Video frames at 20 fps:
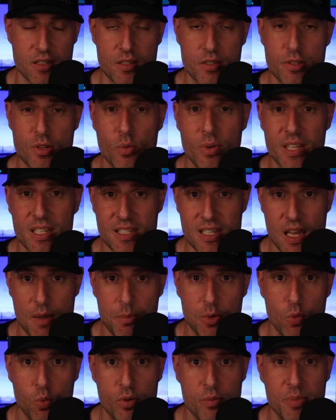So, an
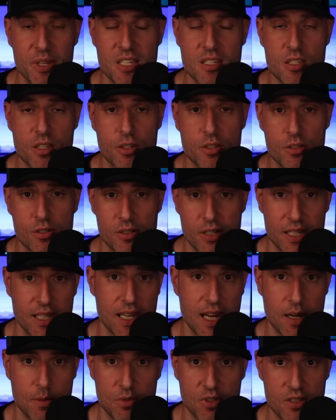example would be security
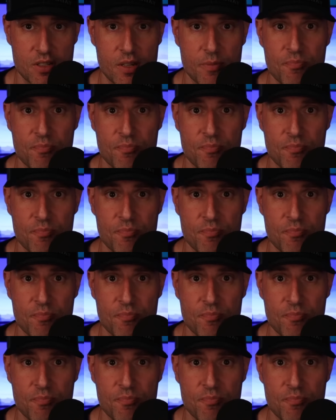cameras.